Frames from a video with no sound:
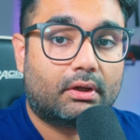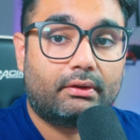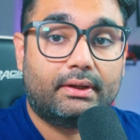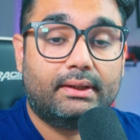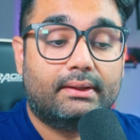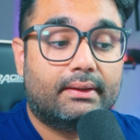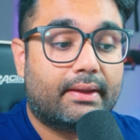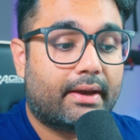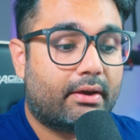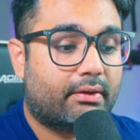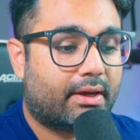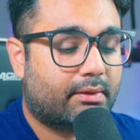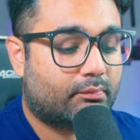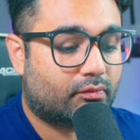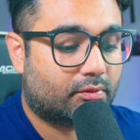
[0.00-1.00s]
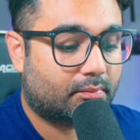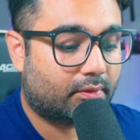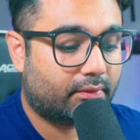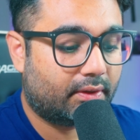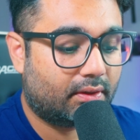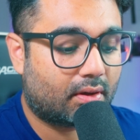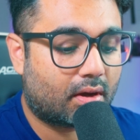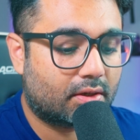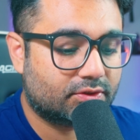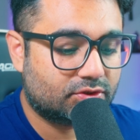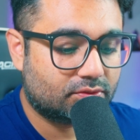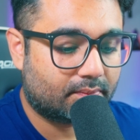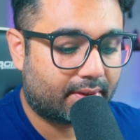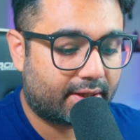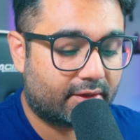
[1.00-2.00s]
All right, now I'm remoted
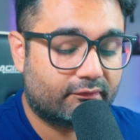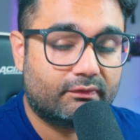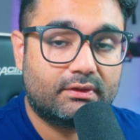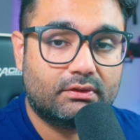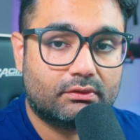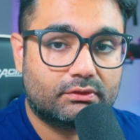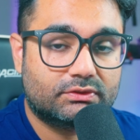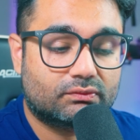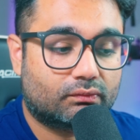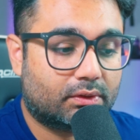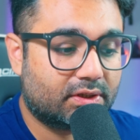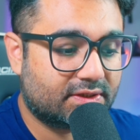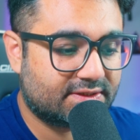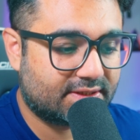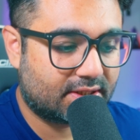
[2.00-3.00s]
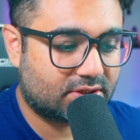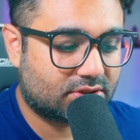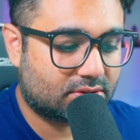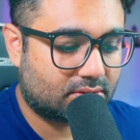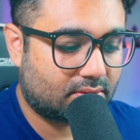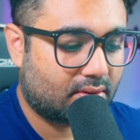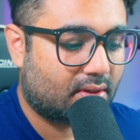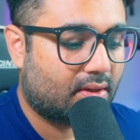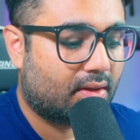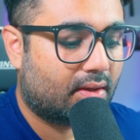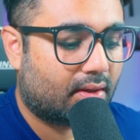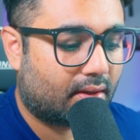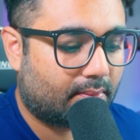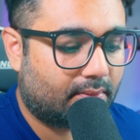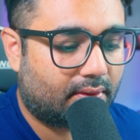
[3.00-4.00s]
onto my Windows workstation.
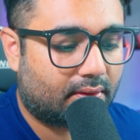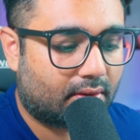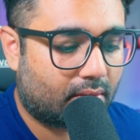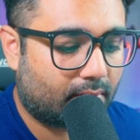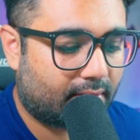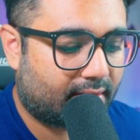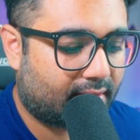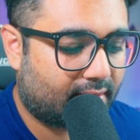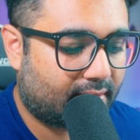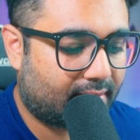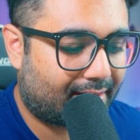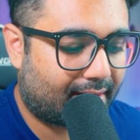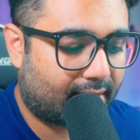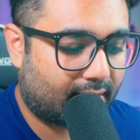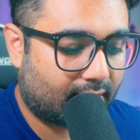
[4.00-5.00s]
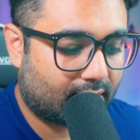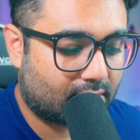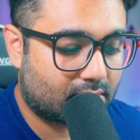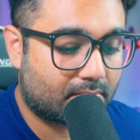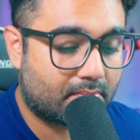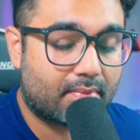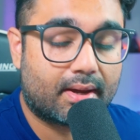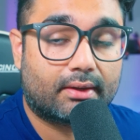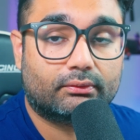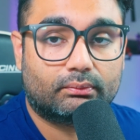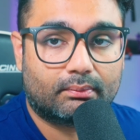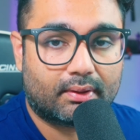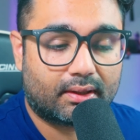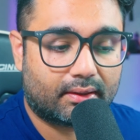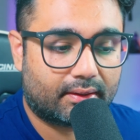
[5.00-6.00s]
I'm going to go ahead and mount
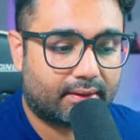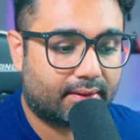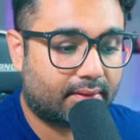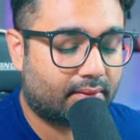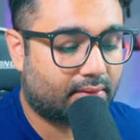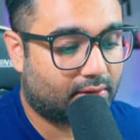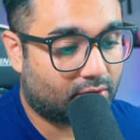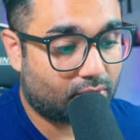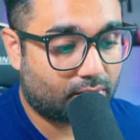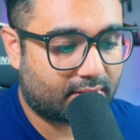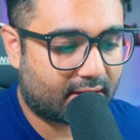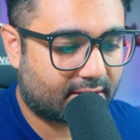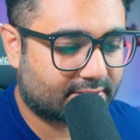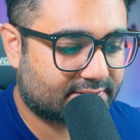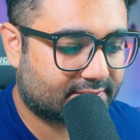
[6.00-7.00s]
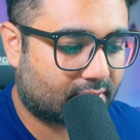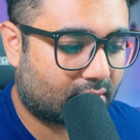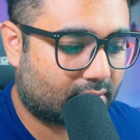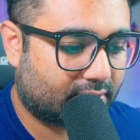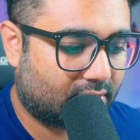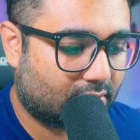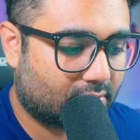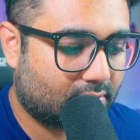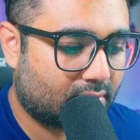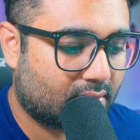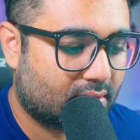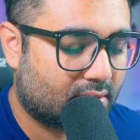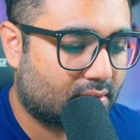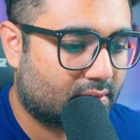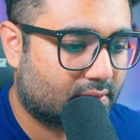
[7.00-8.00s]
my new NAS on here.
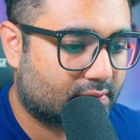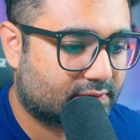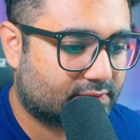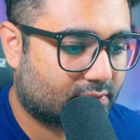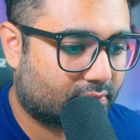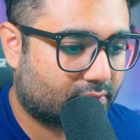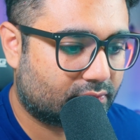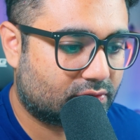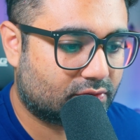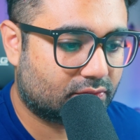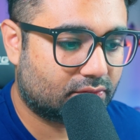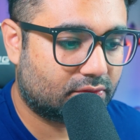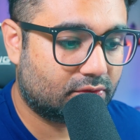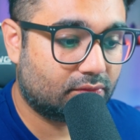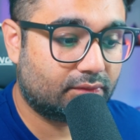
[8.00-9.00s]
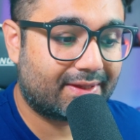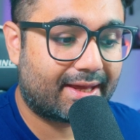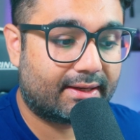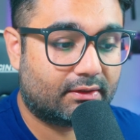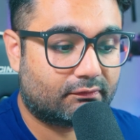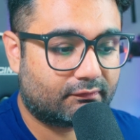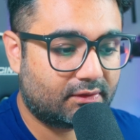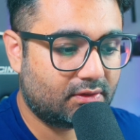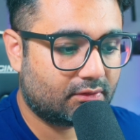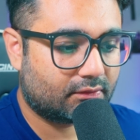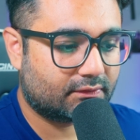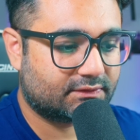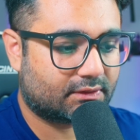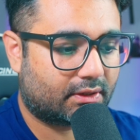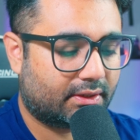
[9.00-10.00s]
So to do that in
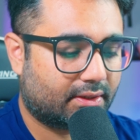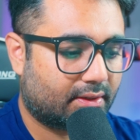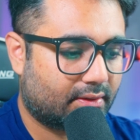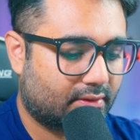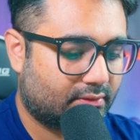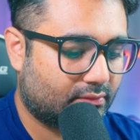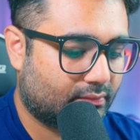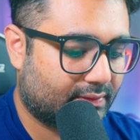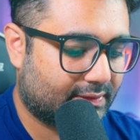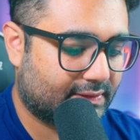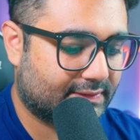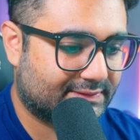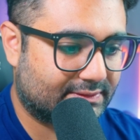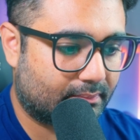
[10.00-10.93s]
Windows, all I got to do is